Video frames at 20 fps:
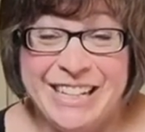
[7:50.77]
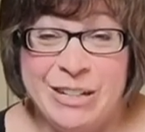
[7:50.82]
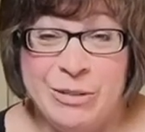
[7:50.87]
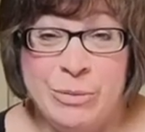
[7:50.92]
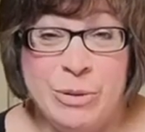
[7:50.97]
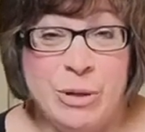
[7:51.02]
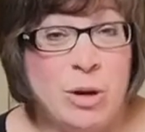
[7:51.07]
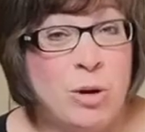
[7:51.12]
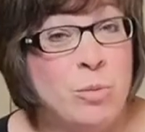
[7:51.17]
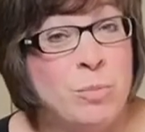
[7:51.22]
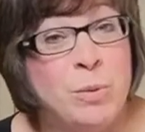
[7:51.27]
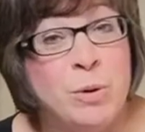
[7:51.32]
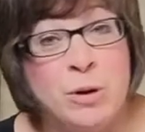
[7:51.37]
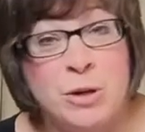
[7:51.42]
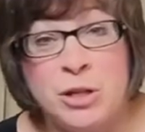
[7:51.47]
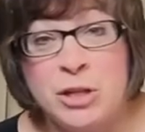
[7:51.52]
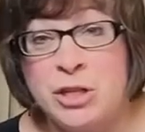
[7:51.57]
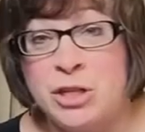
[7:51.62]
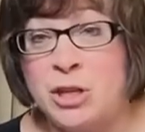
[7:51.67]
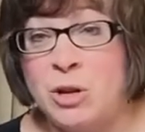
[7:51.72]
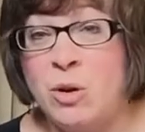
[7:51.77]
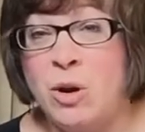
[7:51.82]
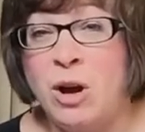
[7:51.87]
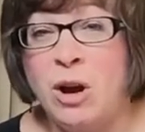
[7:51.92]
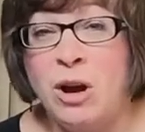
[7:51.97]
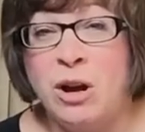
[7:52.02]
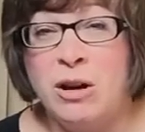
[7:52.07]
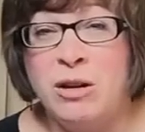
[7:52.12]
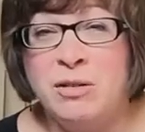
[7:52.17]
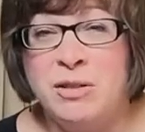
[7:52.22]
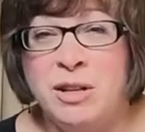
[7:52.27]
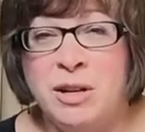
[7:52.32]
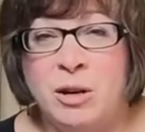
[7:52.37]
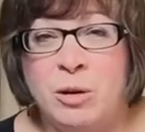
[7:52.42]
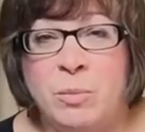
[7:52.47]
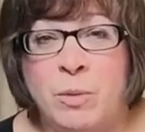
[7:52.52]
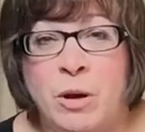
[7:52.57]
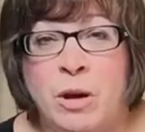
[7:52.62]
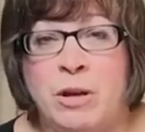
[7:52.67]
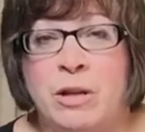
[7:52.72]
We don't push so hard that
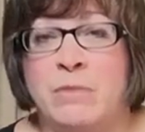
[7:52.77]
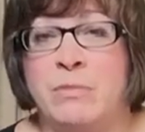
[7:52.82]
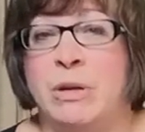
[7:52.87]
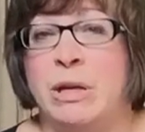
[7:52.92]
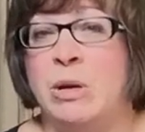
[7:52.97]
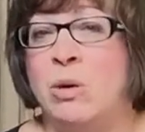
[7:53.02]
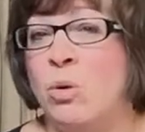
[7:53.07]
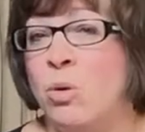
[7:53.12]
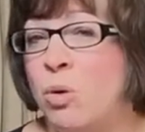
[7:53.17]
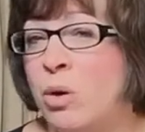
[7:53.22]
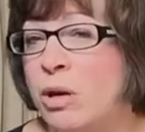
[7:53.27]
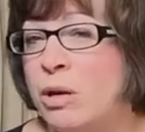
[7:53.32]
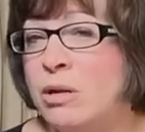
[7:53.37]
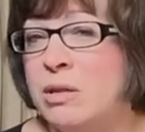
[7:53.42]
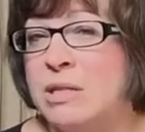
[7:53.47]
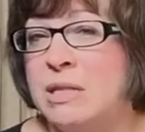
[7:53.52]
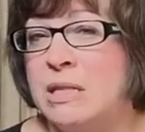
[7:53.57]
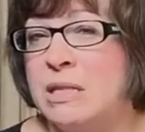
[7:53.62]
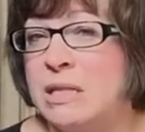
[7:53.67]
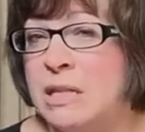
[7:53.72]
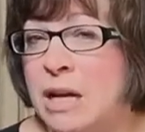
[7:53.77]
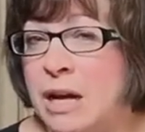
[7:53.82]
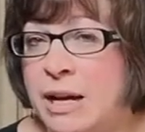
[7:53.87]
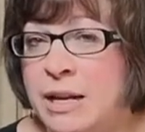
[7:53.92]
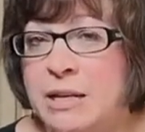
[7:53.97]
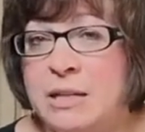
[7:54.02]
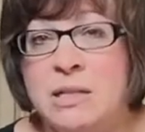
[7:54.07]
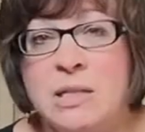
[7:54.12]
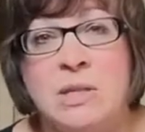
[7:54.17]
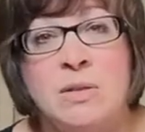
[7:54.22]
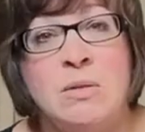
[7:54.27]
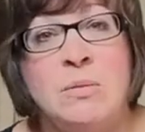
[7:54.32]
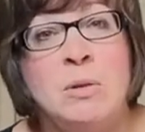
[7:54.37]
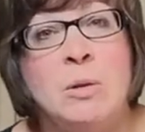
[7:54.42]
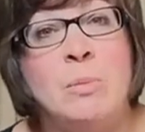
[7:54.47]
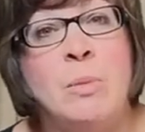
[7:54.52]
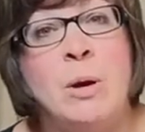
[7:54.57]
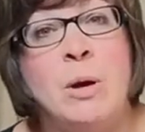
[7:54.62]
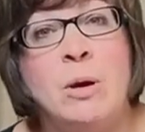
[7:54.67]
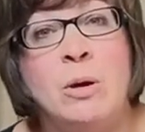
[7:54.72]
our body recoils and tightens from the
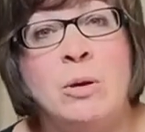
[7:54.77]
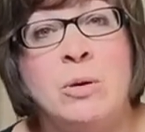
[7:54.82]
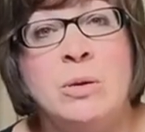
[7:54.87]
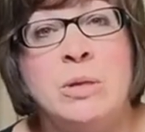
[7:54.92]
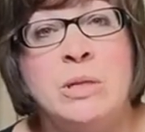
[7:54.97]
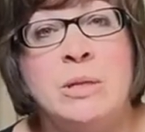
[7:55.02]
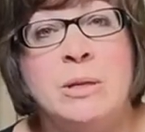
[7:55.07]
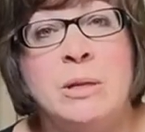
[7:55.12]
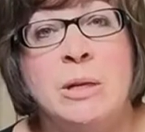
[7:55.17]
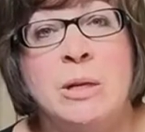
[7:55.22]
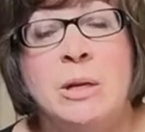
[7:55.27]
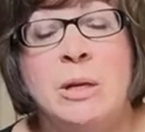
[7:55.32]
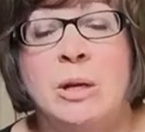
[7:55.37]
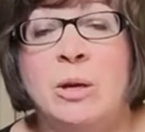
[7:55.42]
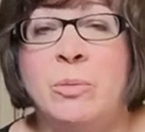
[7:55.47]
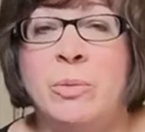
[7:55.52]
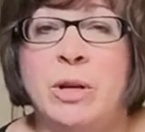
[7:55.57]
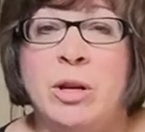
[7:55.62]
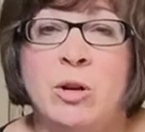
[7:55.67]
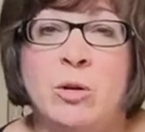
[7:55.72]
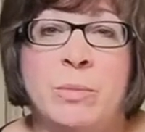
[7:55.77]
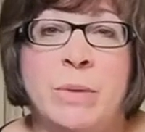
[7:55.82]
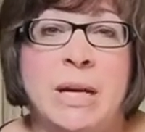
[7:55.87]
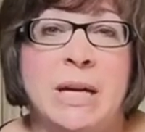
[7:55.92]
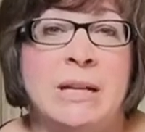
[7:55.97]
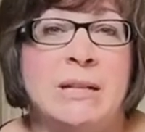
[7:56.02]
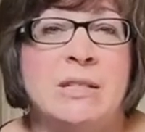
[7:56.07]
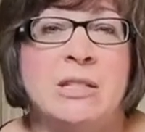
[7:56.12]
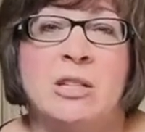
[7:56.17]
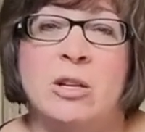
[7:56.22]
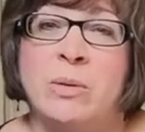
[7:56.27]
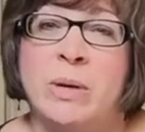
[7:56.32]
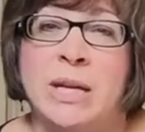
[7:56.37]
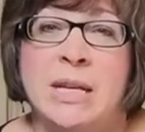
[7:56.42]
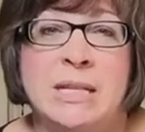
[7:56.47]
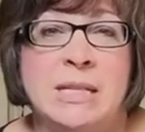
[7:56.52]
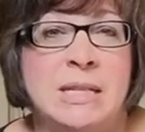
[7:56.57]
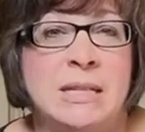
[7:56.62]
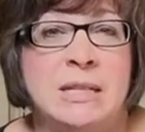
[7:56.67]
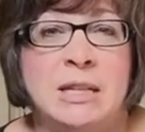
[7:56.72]
pose. We don't make it so
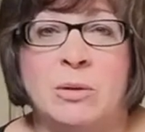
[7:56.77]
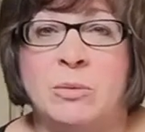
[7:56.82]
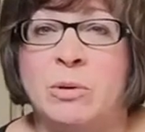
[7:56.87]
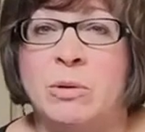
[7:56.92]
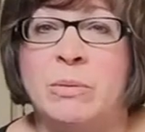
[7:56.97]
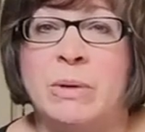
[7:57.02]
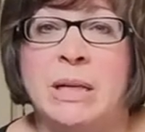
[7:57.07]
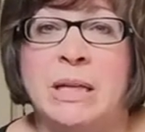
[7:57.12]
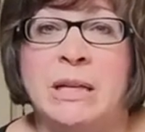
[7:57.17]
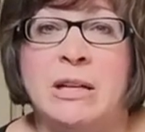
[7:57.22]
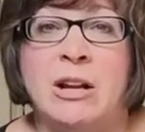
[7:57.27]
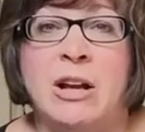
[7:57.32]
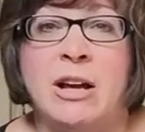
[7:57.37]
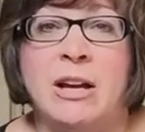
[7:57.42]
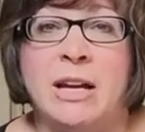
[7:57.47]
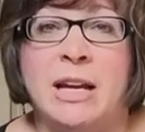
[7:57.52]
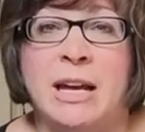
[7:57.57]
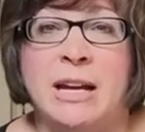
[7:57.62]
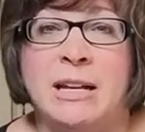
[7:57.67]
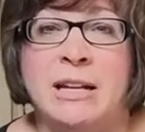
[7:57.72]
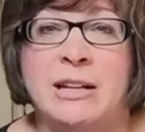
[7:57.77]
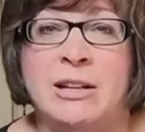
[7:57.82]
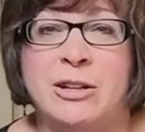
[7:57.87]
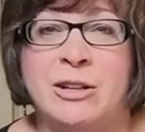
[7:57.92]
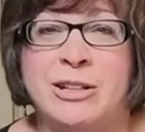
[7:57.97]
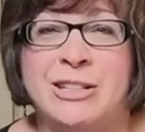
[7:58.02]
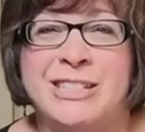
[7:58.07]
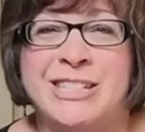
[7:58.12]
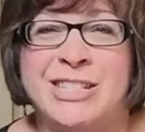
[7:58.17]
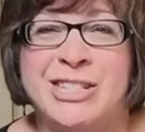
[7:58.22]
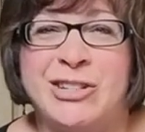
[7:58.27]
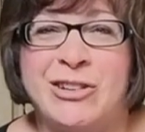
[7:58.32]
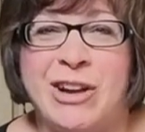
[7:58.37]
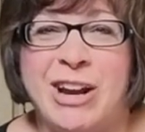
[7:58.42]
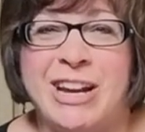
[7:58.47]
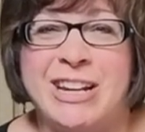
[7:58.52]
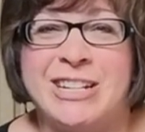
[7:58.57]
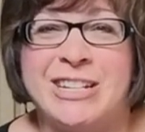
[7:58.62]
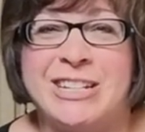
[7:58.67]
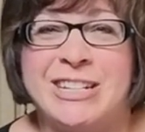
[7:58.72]
easy that we're really not getting a good
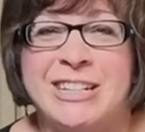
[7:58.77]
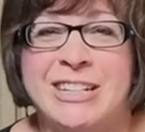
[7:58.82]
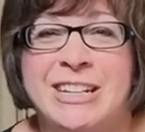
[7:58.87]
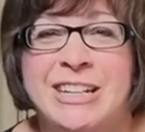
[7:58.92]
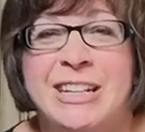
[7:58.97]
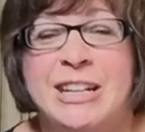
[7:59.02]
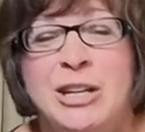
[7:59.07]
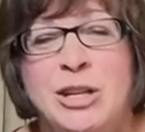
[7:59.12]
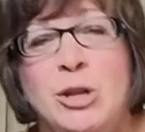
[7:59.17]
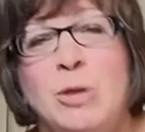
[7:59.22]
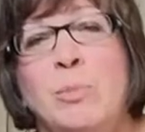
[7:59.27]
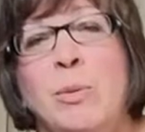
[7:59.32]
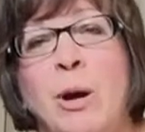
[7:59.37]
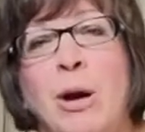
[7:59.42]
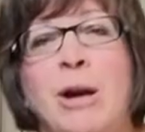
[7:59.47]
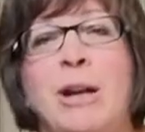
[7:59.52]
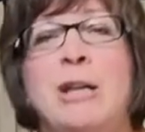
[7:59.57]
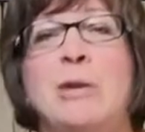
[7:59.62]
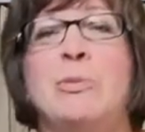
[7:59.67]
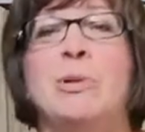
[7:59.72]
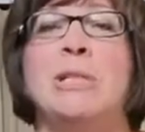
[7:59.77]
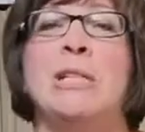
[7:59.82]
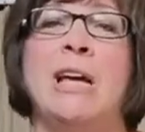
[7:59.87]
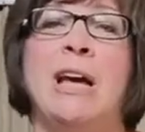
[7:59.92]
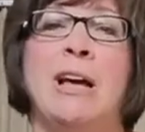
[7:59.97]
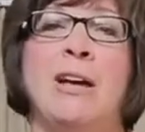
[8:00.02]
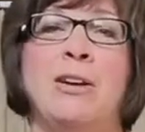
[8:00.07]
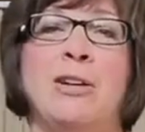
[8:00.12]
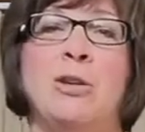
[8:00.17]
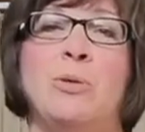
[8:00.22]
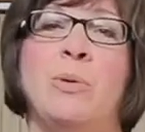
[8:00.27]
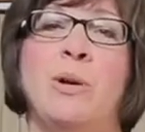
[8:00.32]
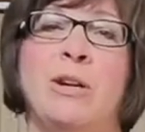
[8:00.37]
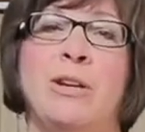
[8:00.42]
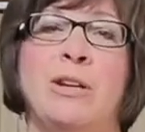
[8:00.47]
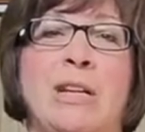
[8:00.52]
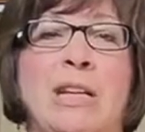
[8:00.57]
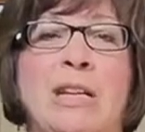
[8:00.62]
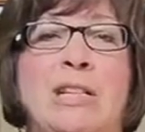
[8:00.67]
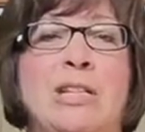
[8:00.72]
stretch. Your body will tell you where
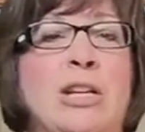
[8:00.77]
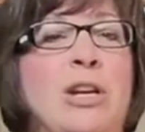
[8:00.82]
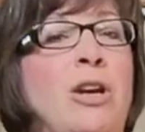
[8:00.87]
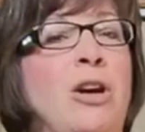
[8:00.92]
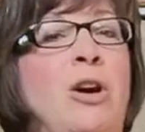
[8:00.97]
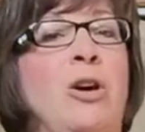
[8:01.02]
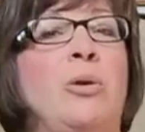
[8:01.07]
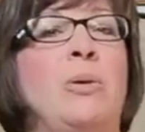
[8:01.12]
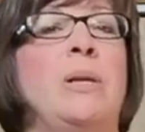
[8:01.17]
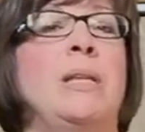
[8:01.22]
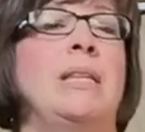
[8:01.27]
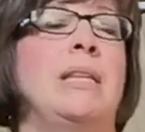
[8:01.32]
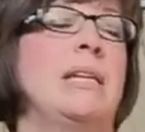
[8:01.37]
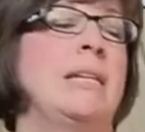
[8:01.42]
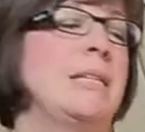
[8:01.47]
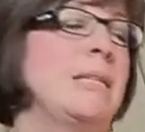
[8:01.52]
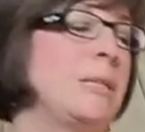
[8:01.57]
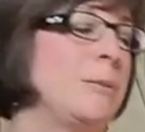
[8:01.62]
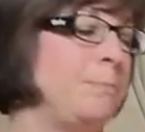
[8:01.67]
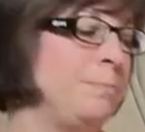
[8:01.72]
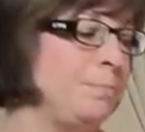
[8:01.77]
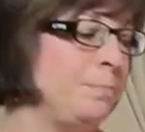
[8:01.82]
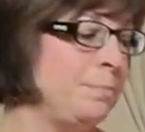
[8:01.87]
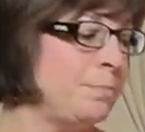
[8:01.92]
need to go with this.